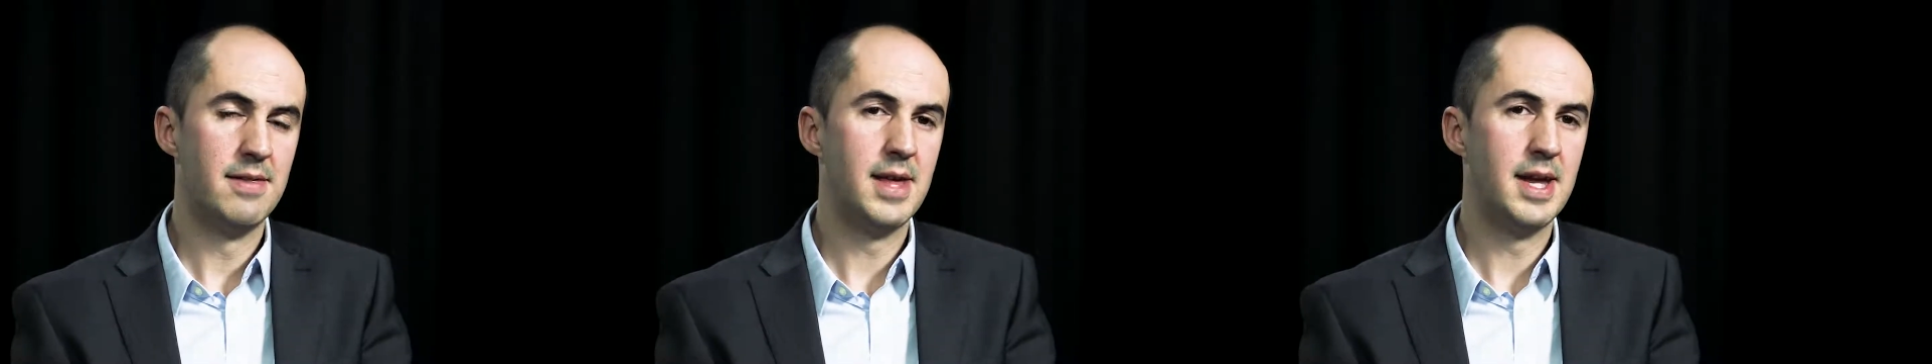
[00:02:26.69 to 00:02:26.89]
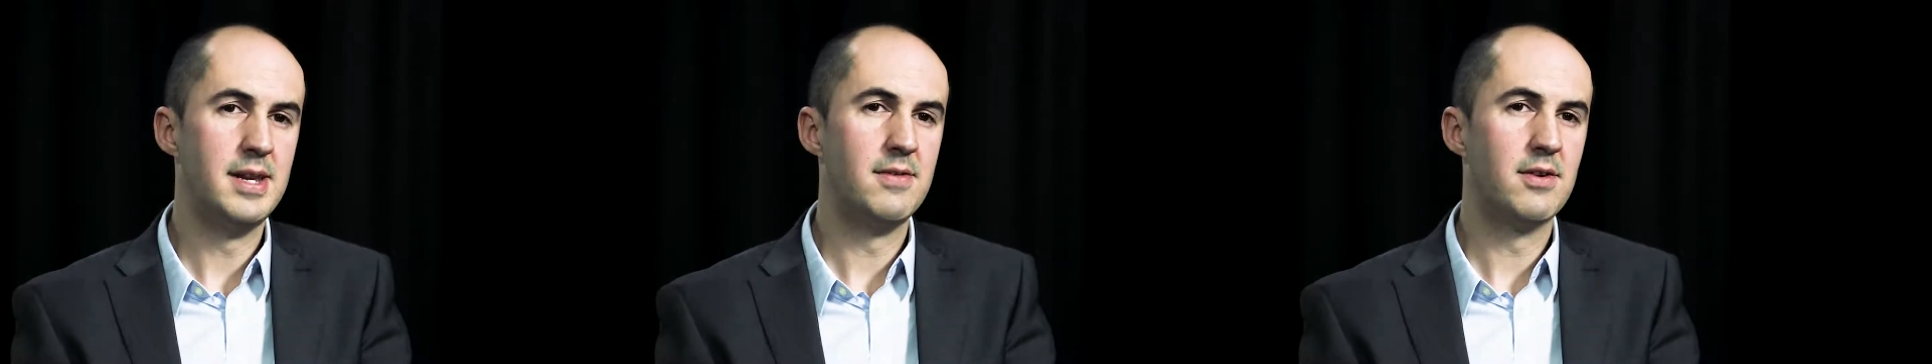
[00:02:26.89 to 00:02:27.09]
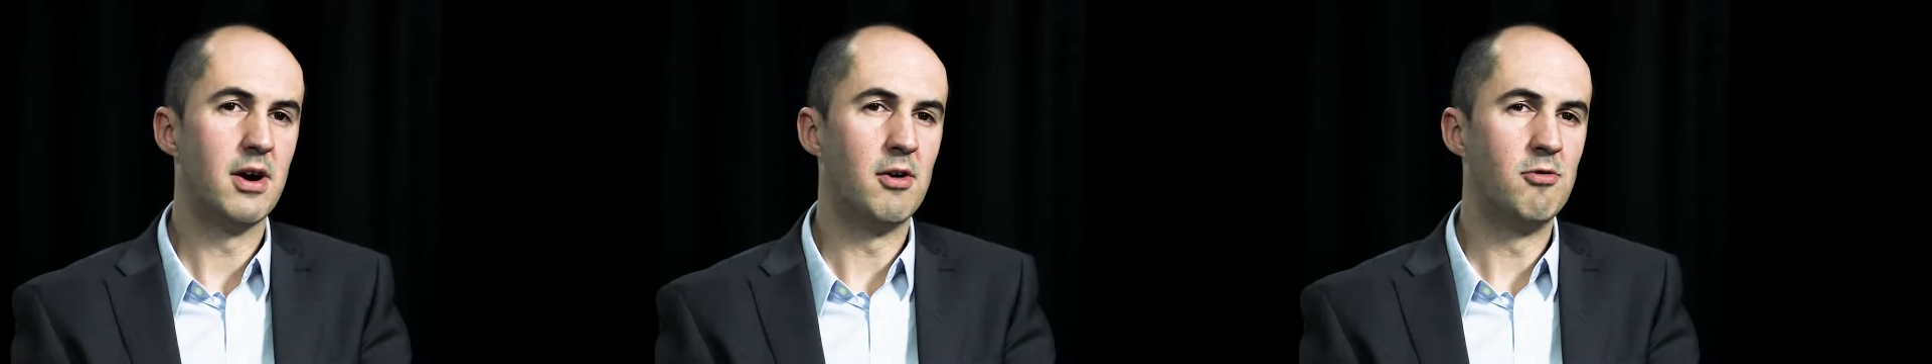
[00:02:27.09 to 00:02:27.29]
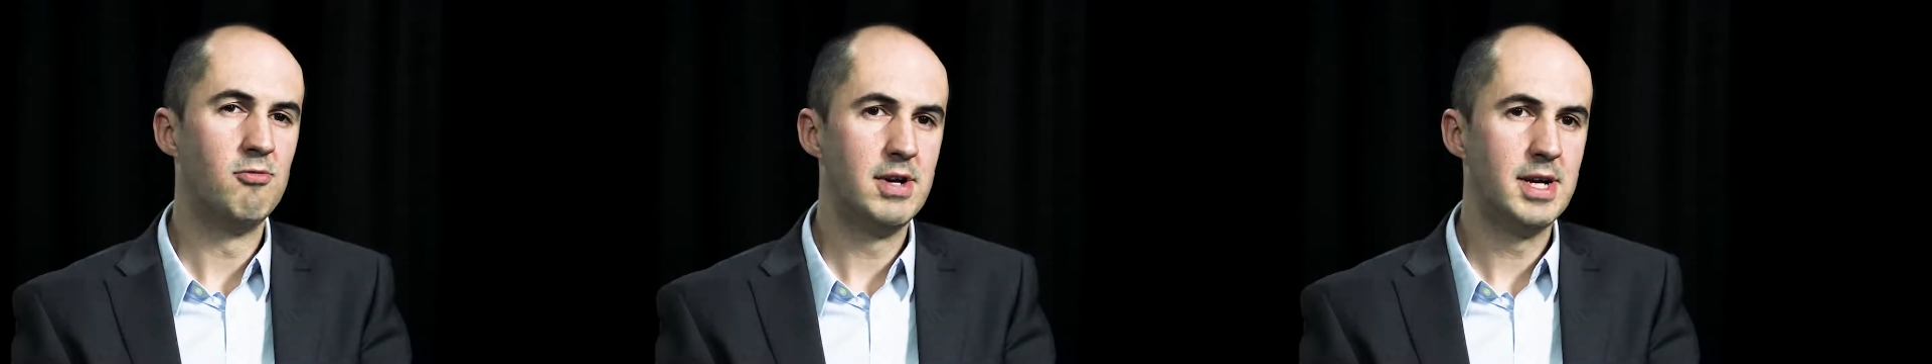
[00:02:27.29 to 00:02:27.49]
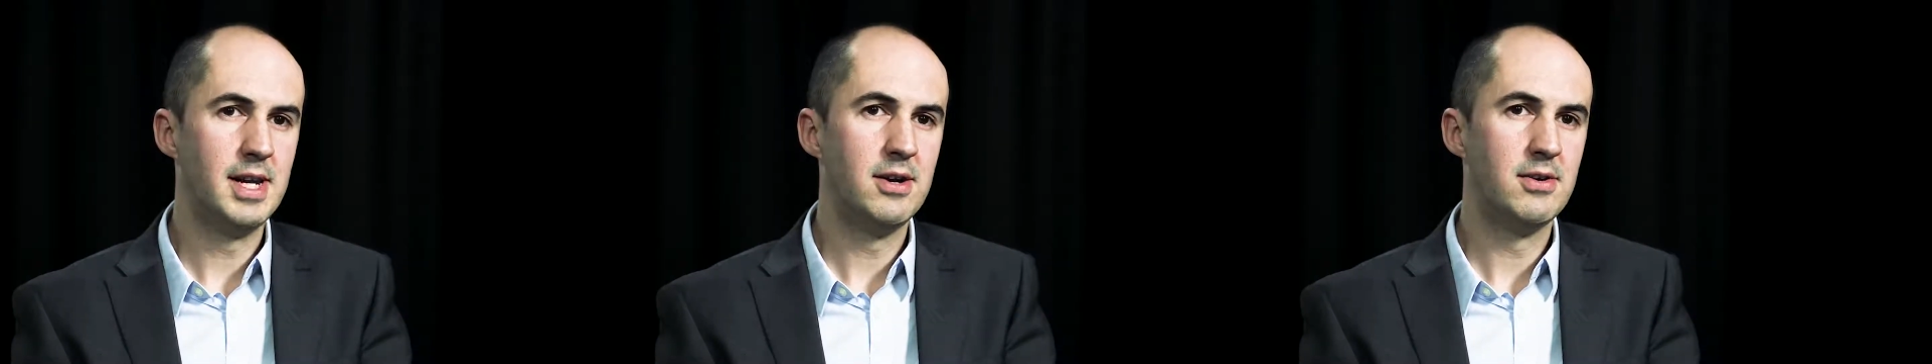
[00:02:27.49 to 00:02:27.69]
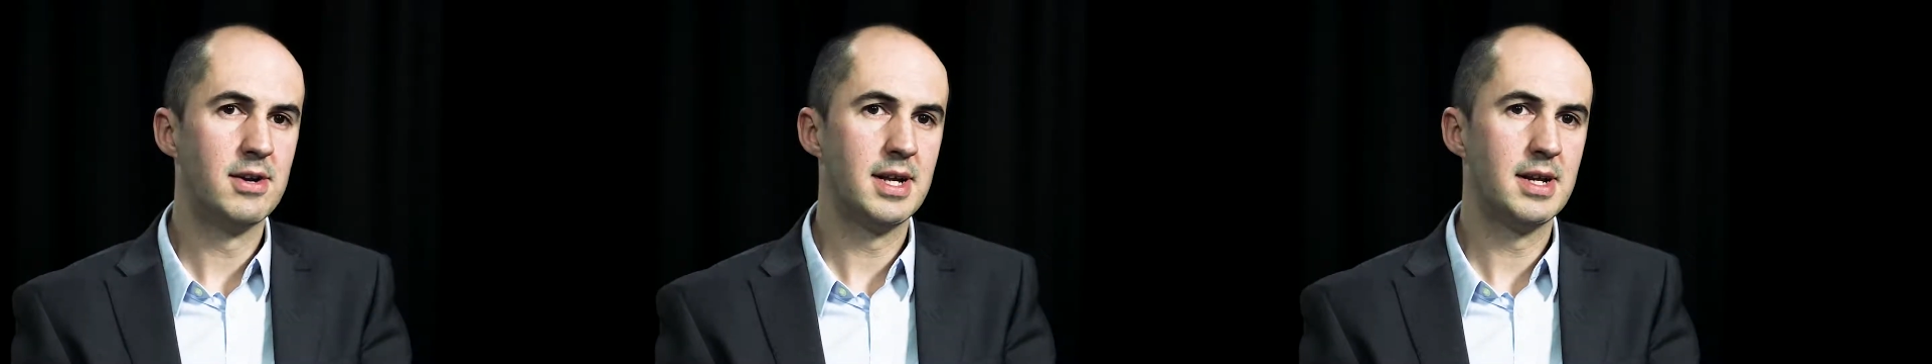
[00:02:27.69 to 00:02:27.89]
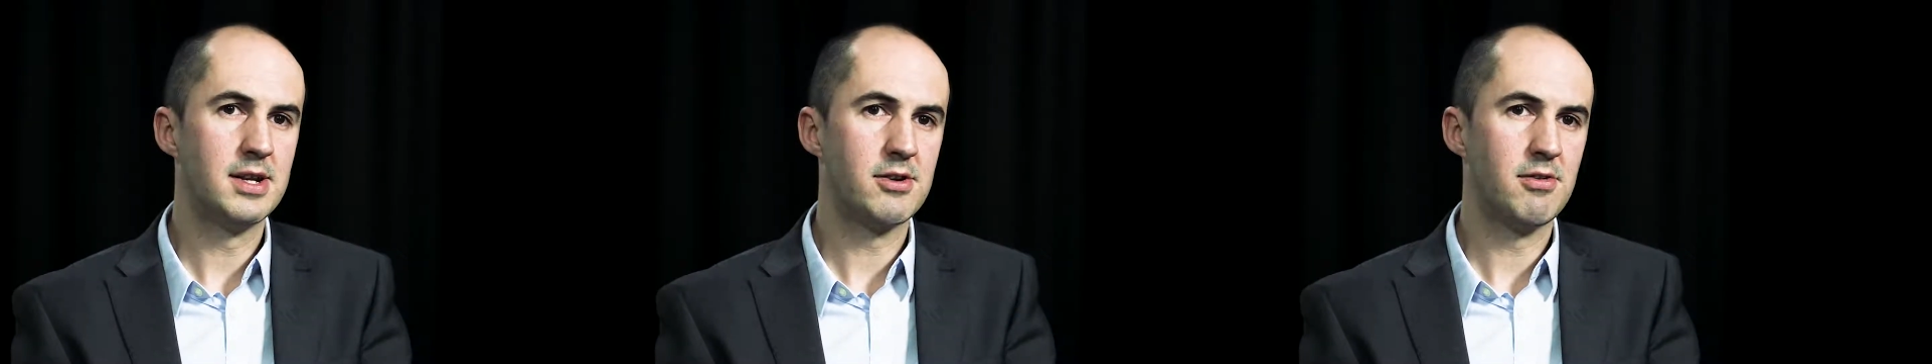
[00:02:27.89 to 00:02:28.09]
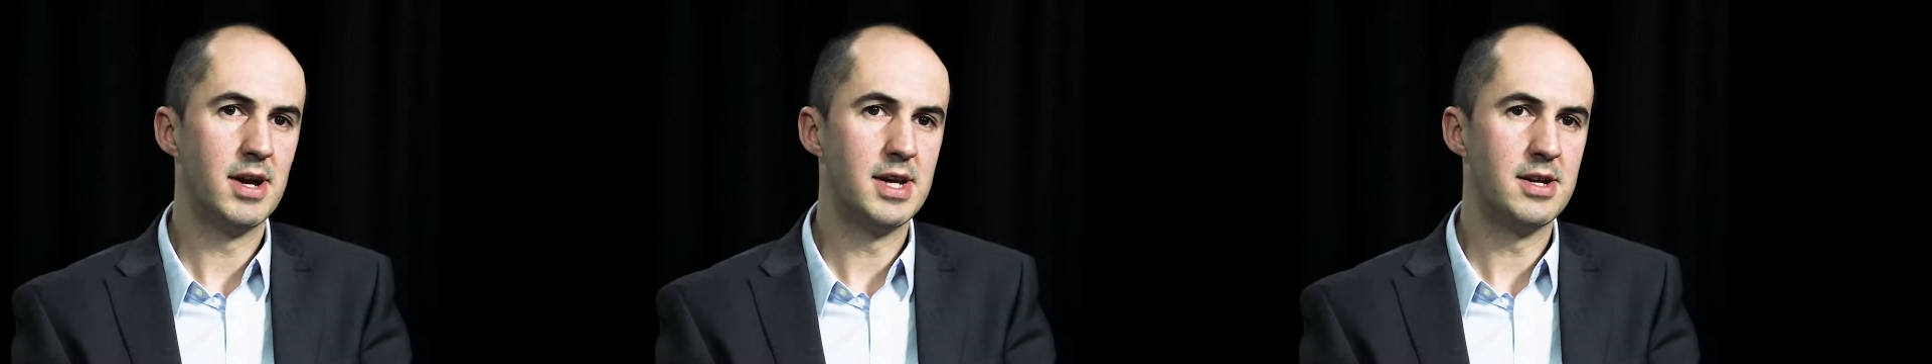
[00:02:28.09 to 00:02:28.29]
Then you've got a really good
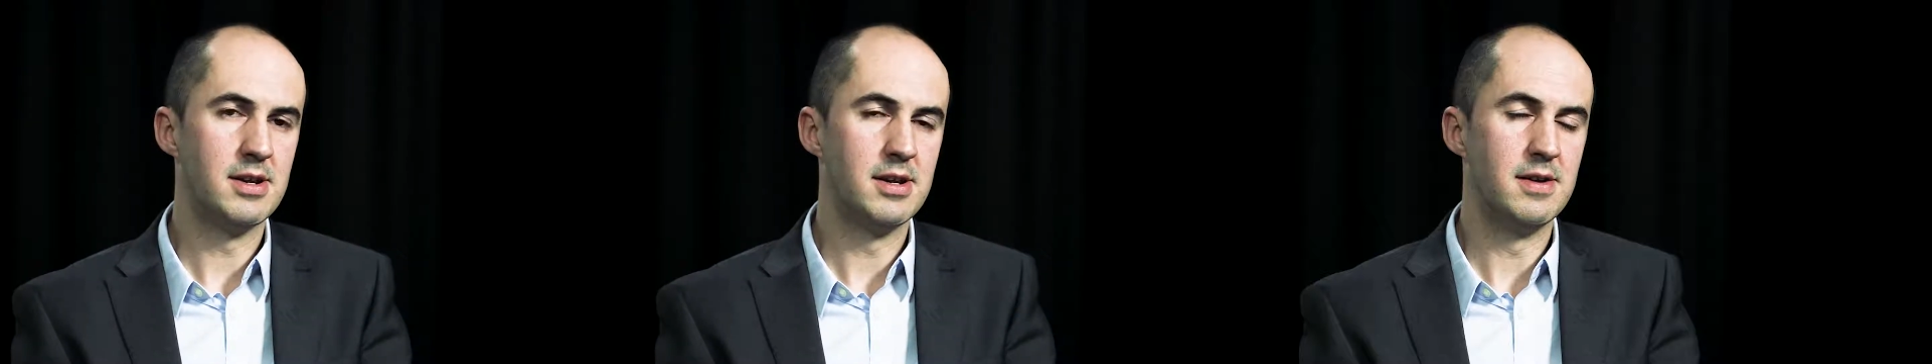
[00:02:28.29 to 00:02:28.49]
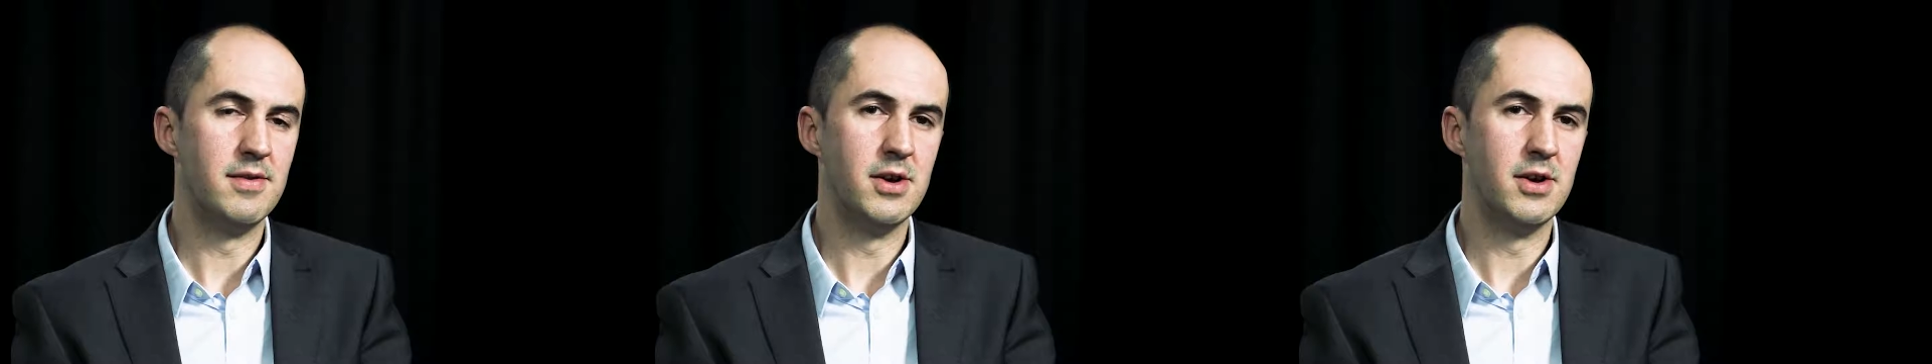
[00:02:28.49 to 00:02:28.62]
illustration